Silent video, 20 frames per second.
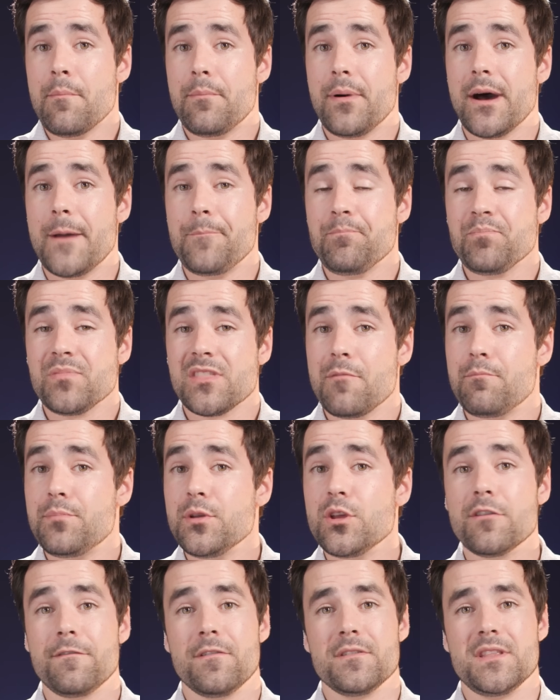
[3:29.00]
But the
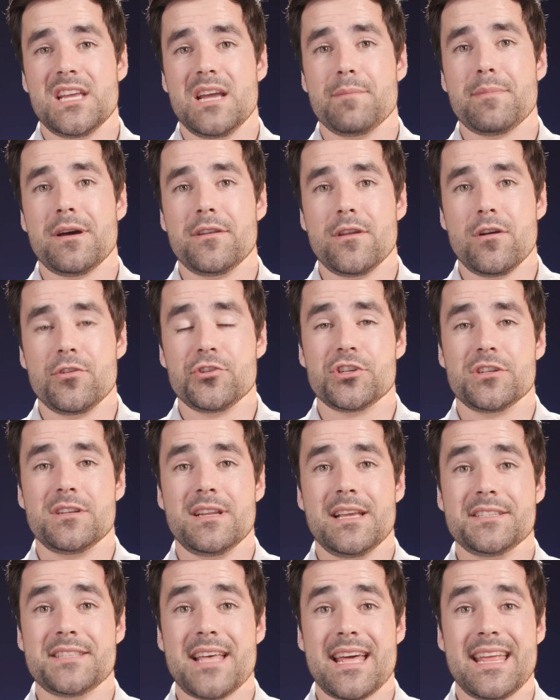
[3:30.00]
beautiful thing about
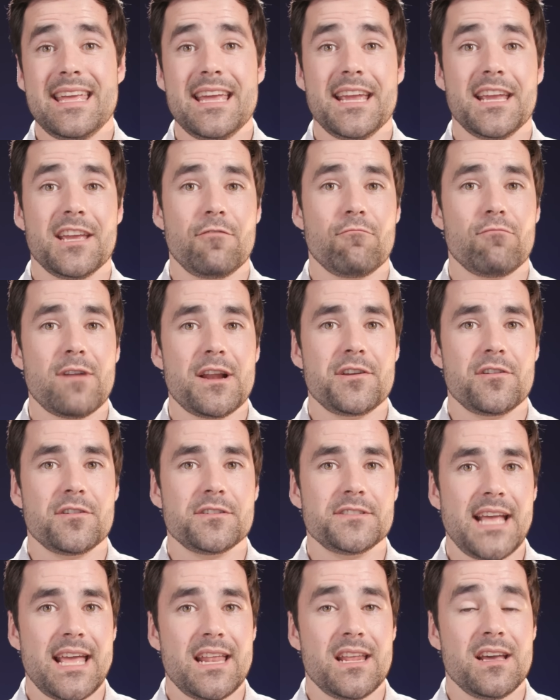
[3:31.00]
Notion is that it can
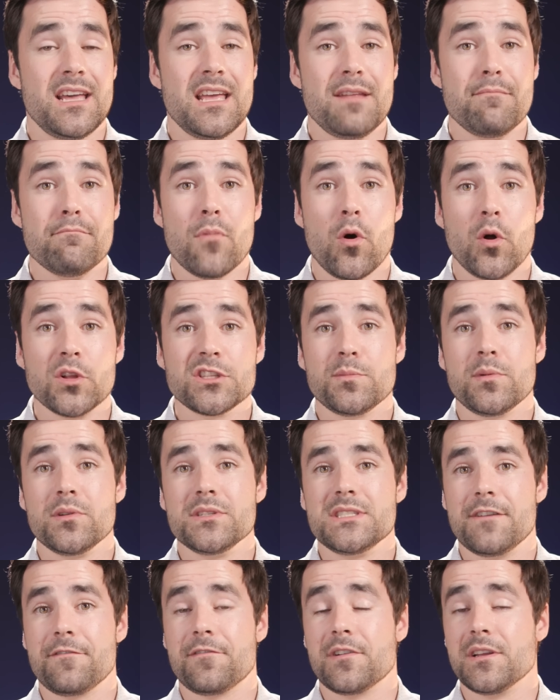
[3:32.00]
render data in
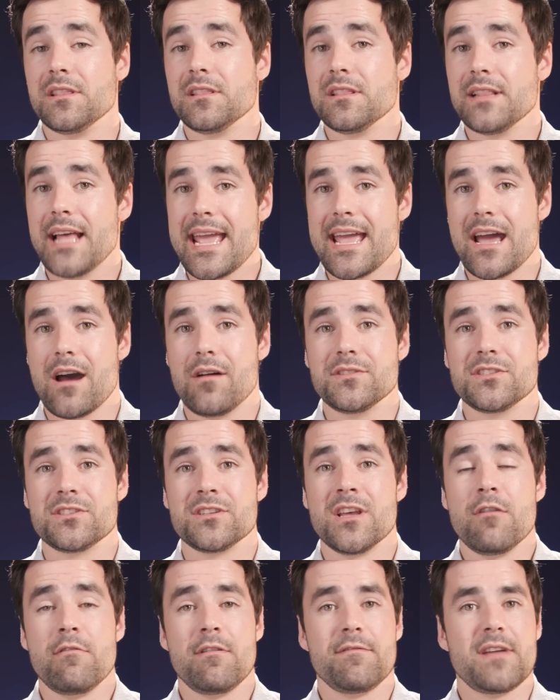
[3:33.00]
multiple different
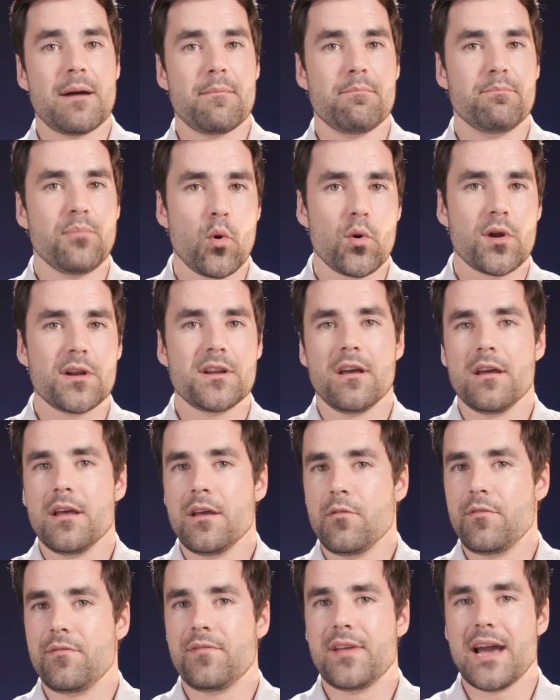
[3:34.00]
layouts. We've got board,
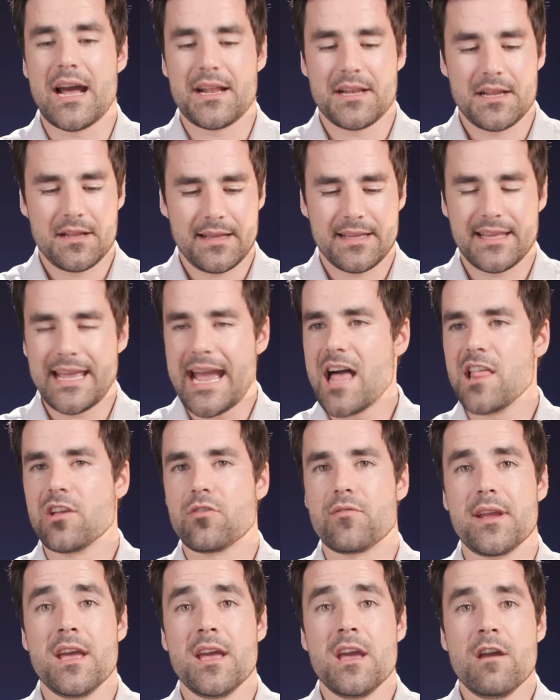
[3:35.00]
we've got
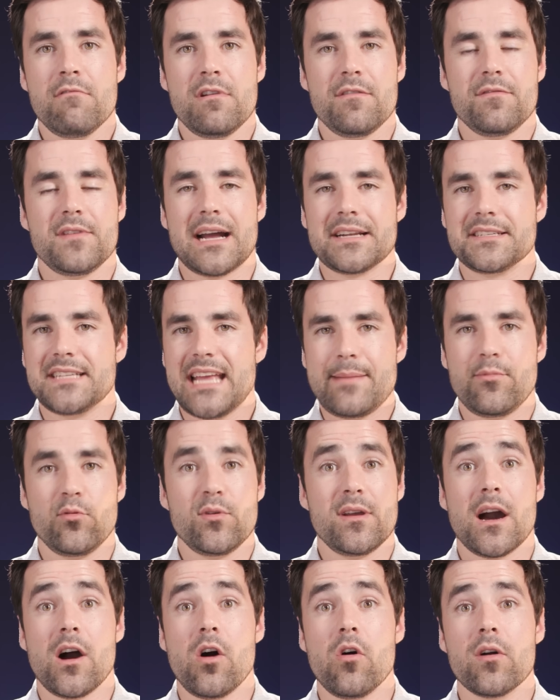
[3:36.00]
gallery, we've got
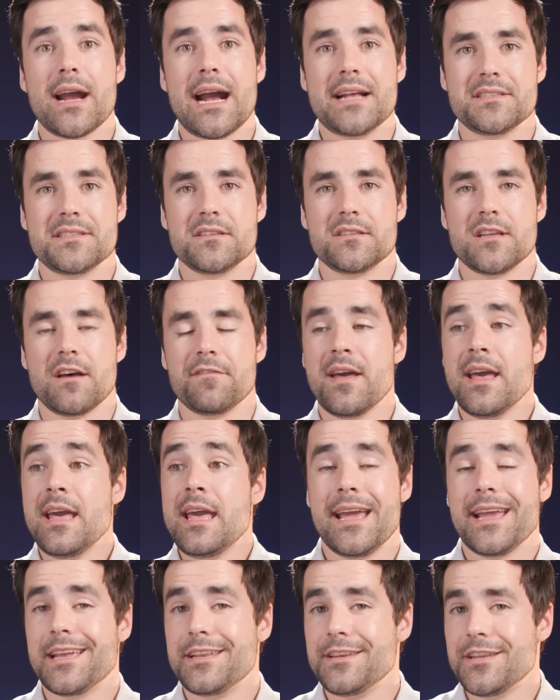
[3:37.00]
table, we've got all kinds of stuff,
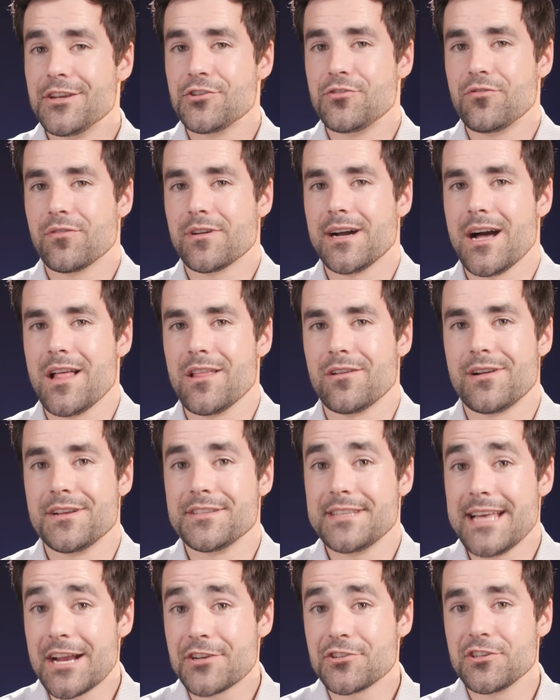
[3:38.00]
and conditional color
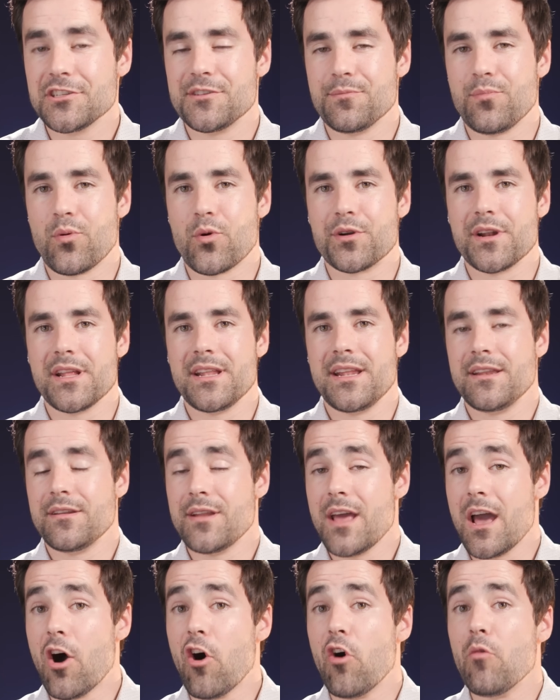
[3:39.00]
is actually supported
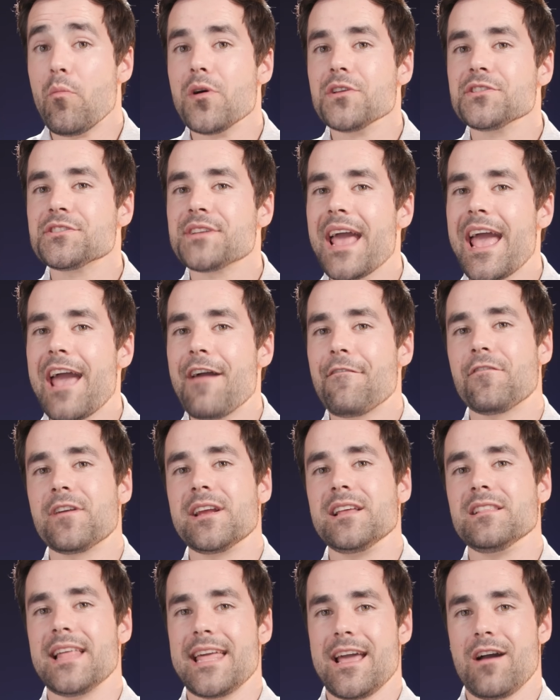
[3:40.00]
in almost
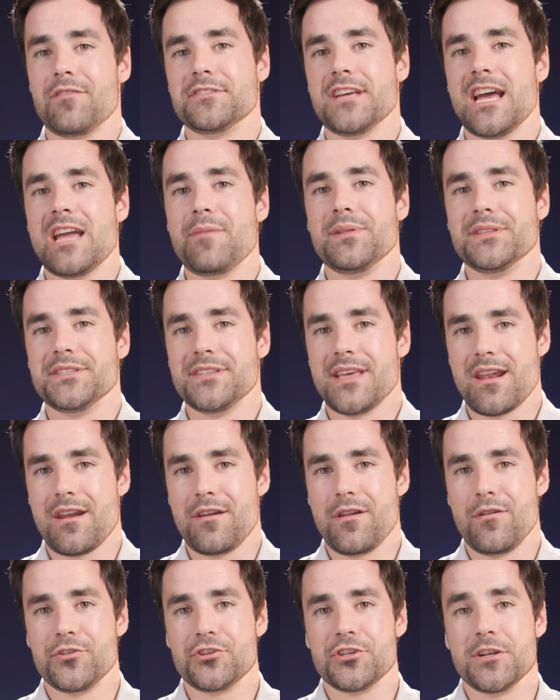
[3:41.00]
every layout type inside
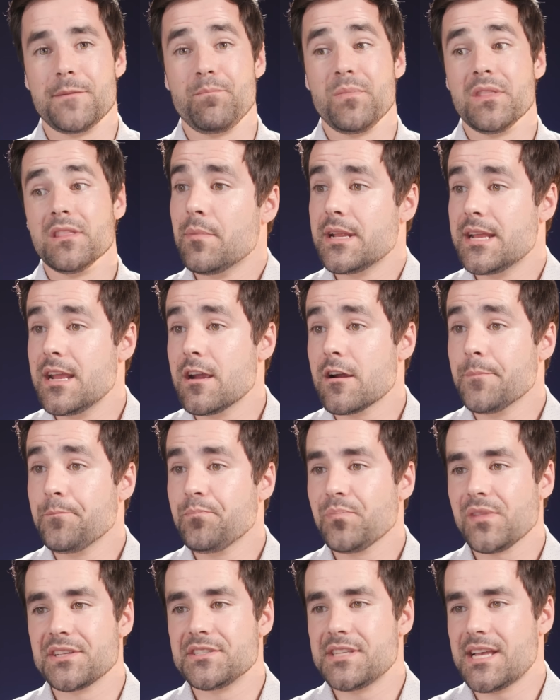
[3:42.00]
of Notion. But
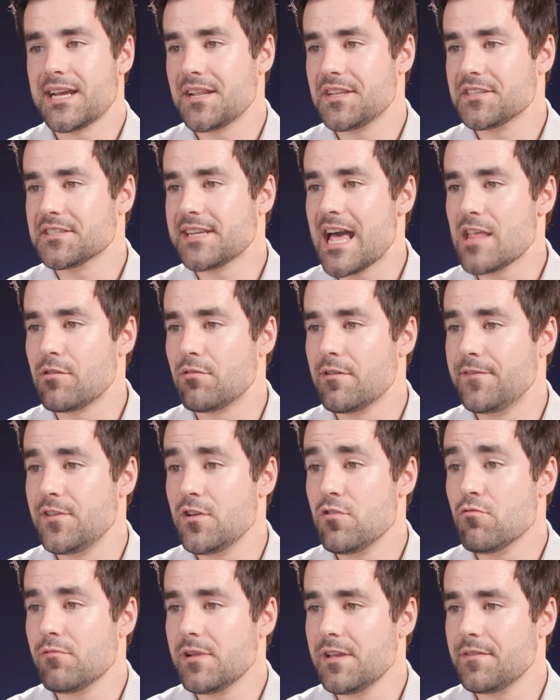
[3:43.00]
here, inside of this gallery
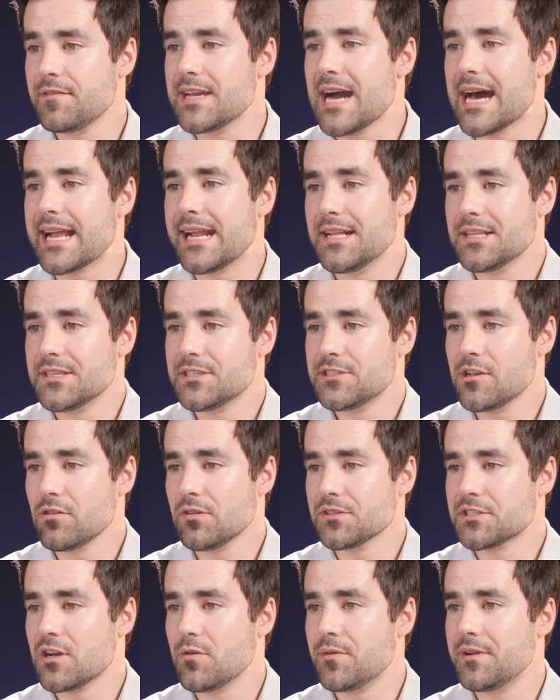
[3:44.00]
view, we've got it.
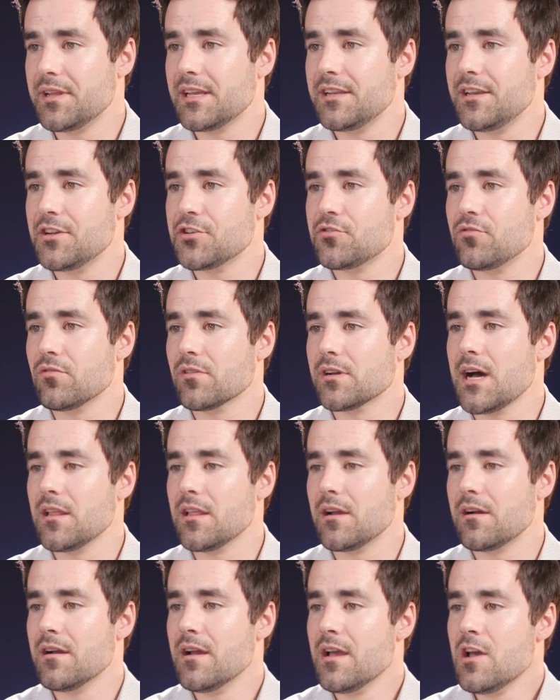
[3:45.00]
So let's go into conditional
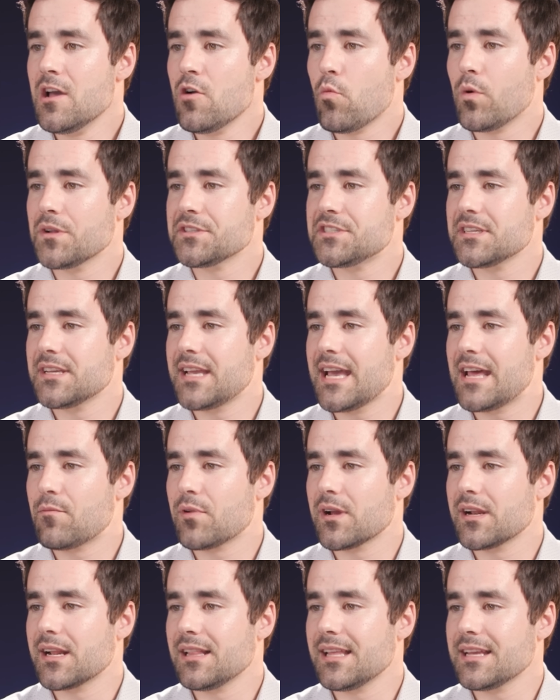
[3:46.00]
color. Once again,
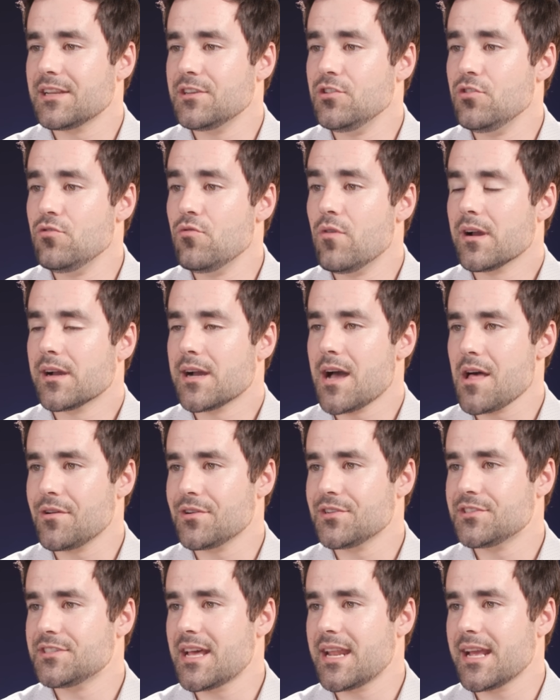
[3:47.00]
we're gonna click new
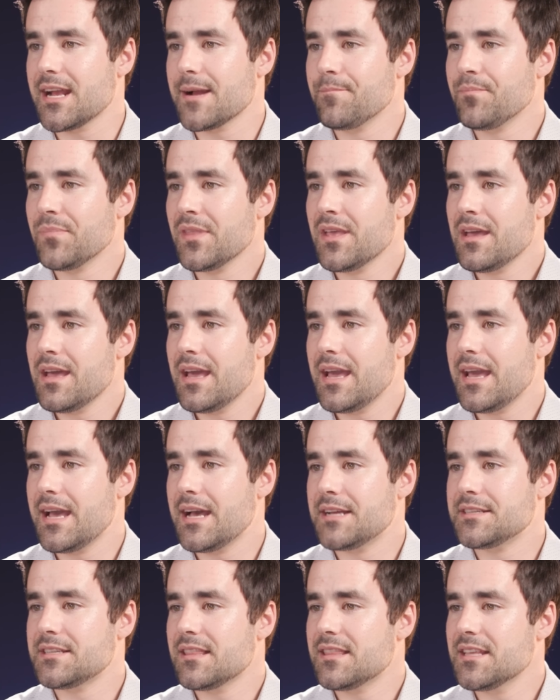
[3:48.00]
color setting.
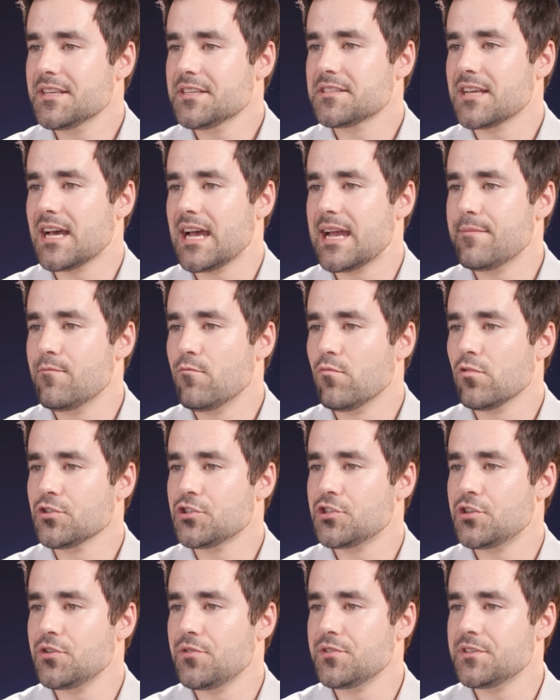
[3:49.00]
And this time we'll
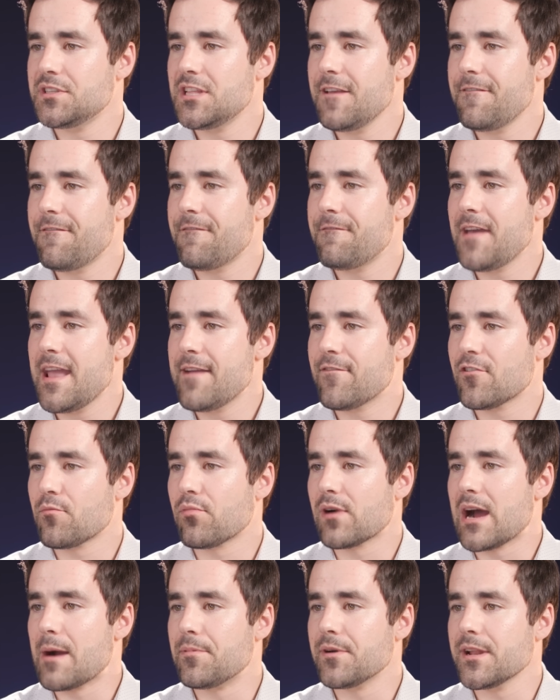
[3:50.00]
choose the
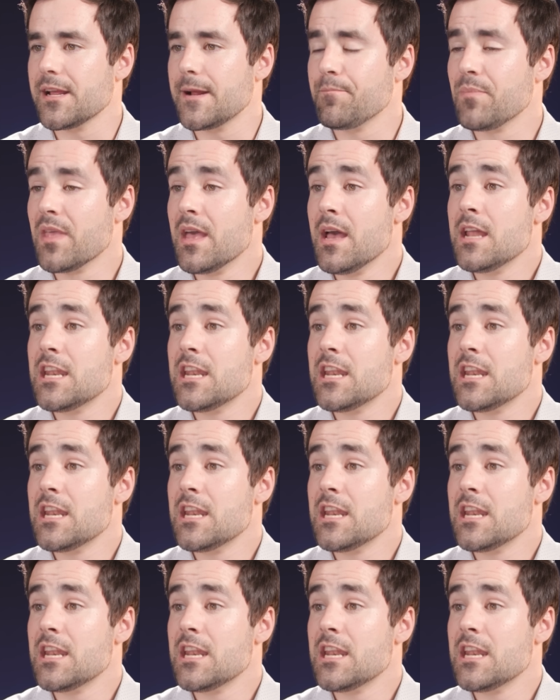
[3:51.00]
favorite property.